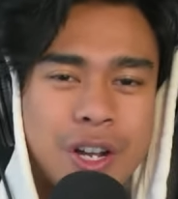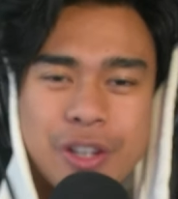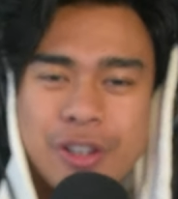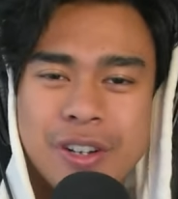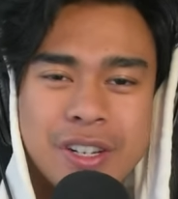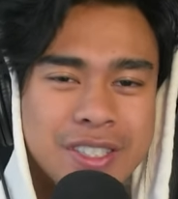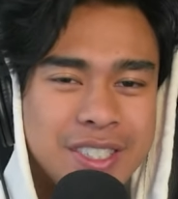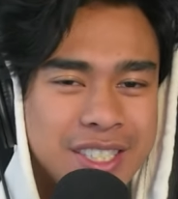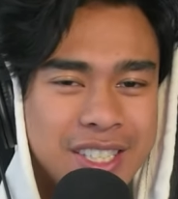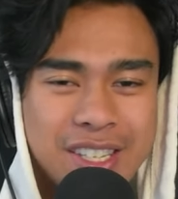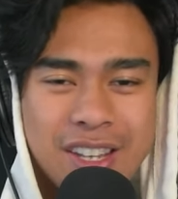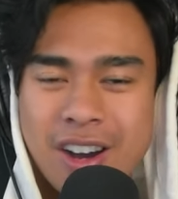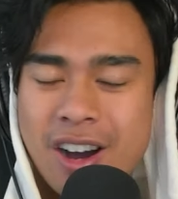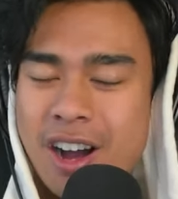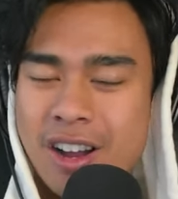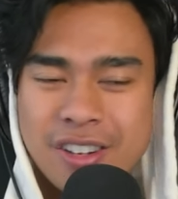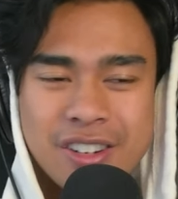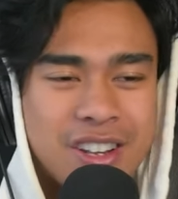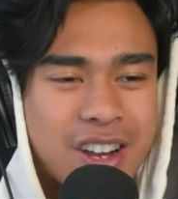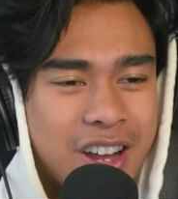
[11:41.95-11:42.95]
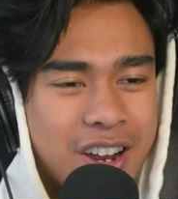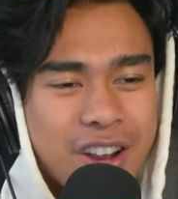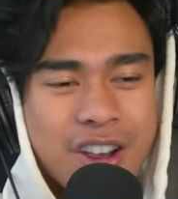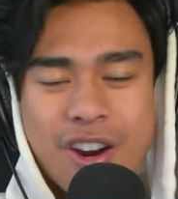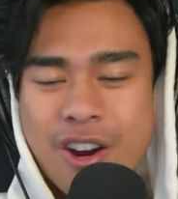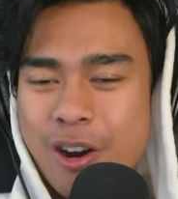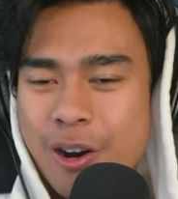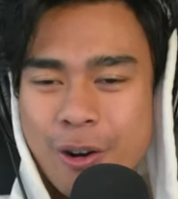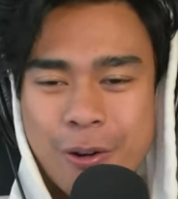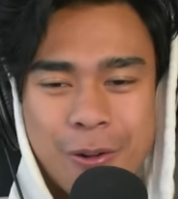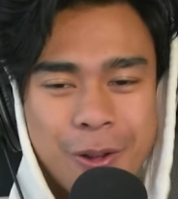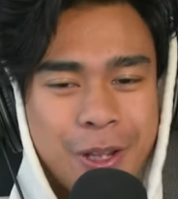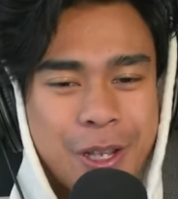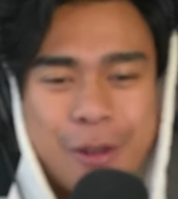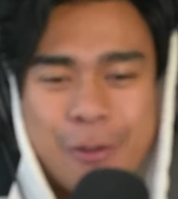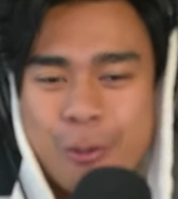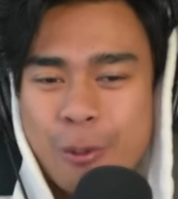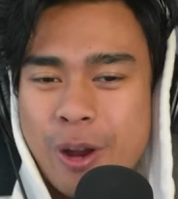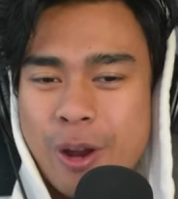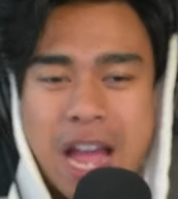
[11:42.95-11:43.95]
You can see uncut early
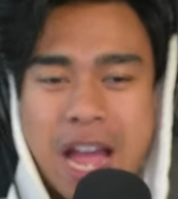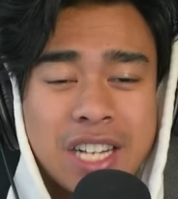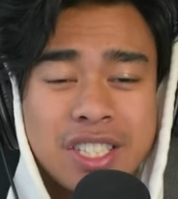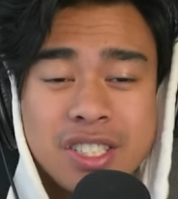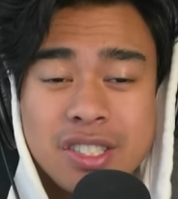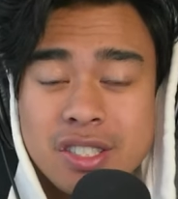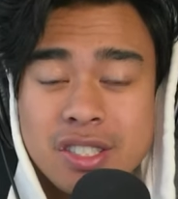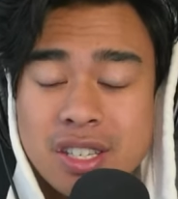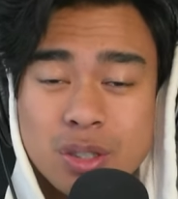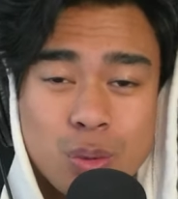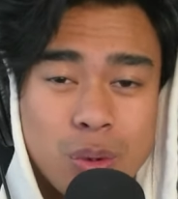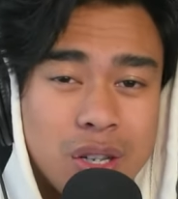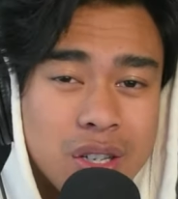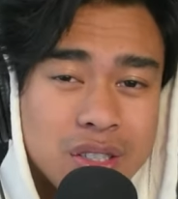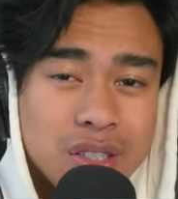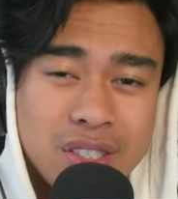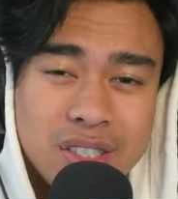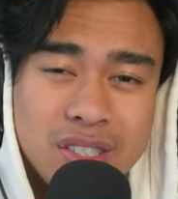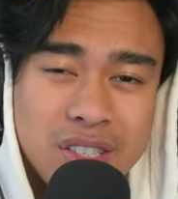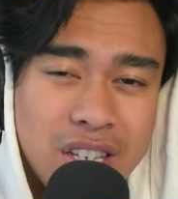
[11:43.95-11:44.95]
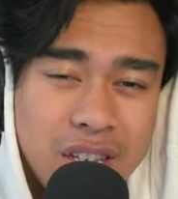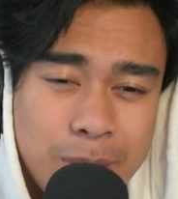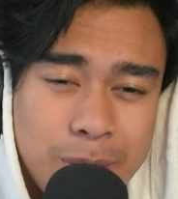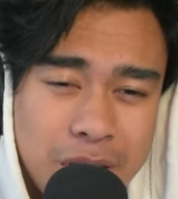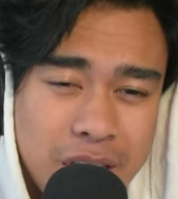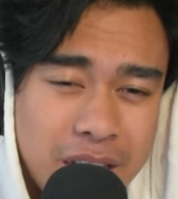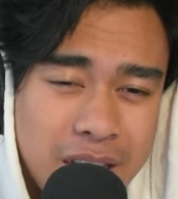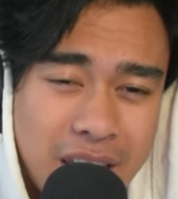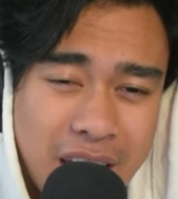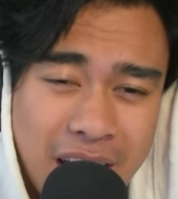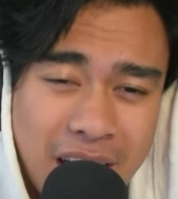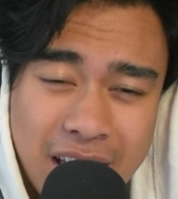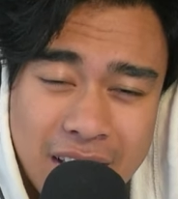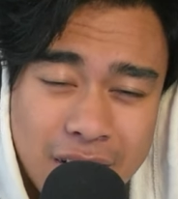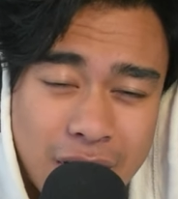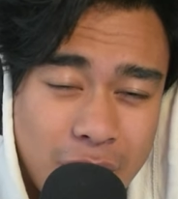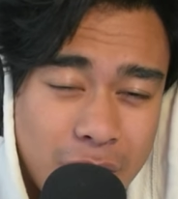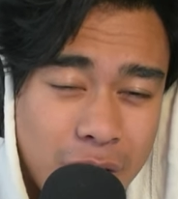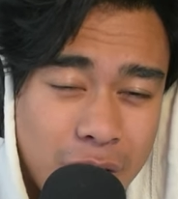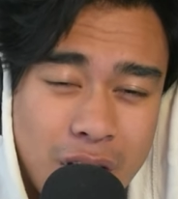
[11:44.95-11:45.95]
reactions as well as sneak peek and a
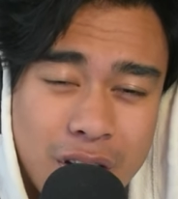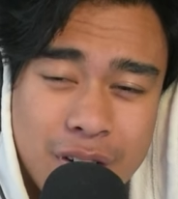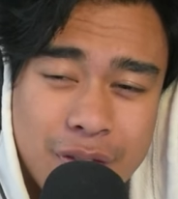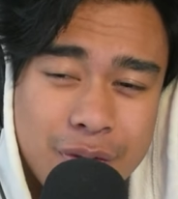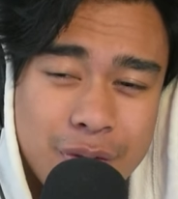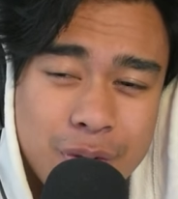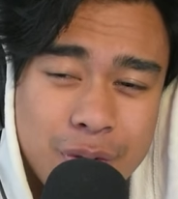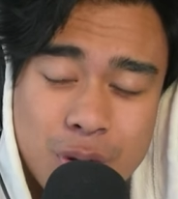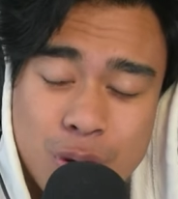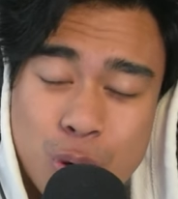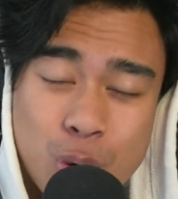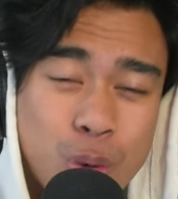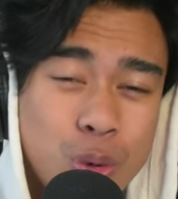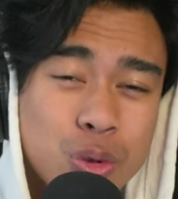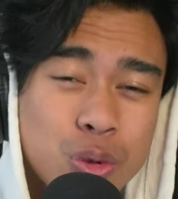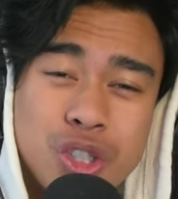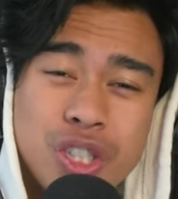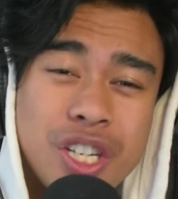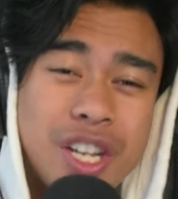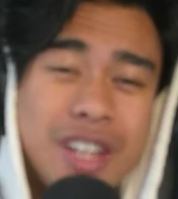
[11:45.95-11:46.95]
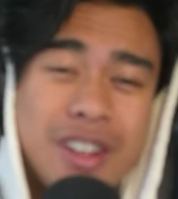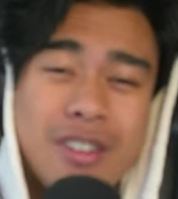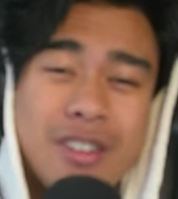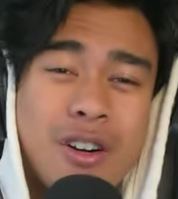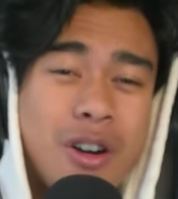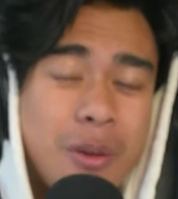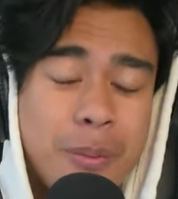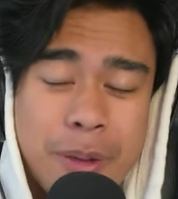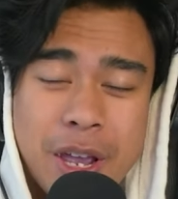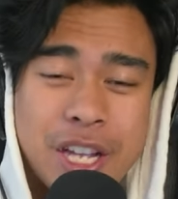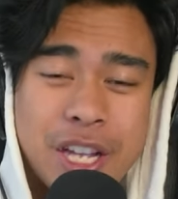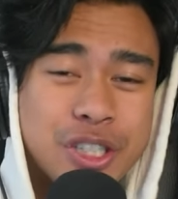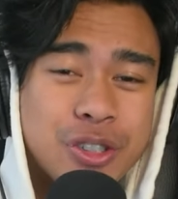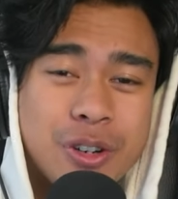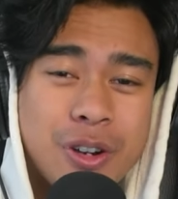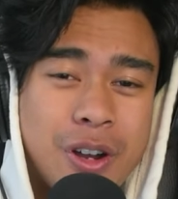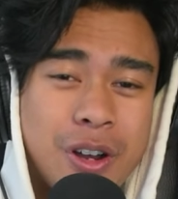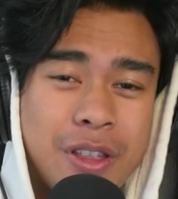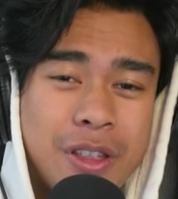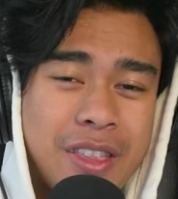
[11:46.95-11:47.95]
lot of cool shit on
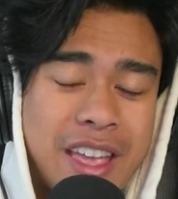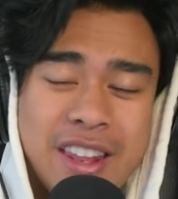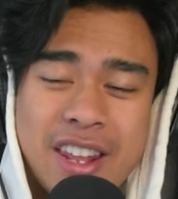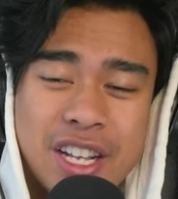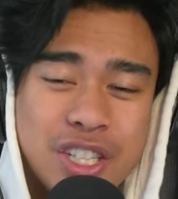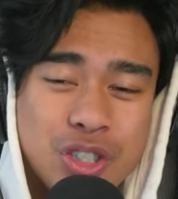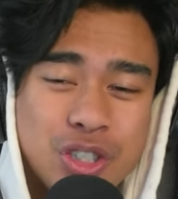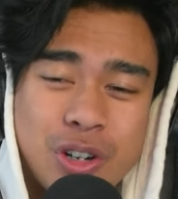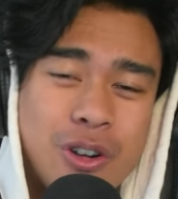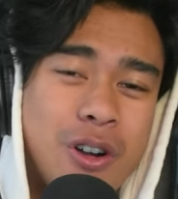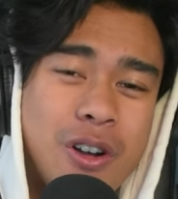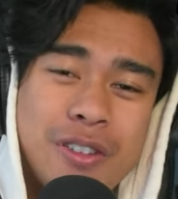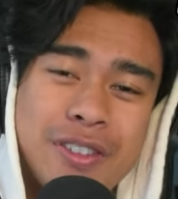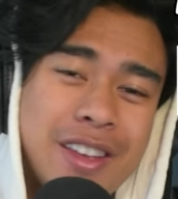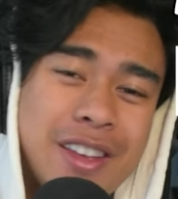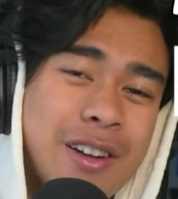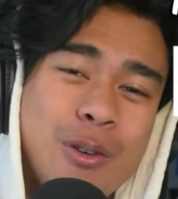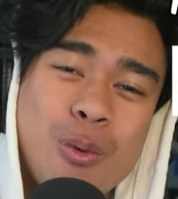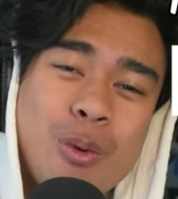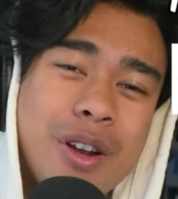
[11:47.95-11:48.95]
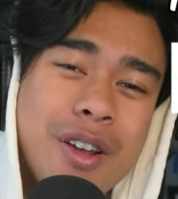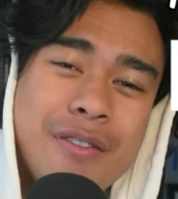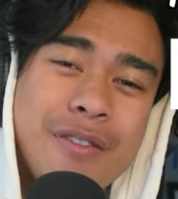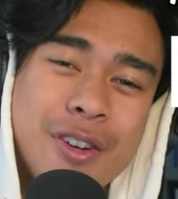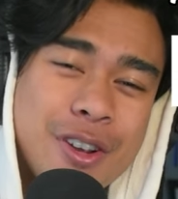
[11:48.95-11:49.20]
Patreon and extra content or whatever.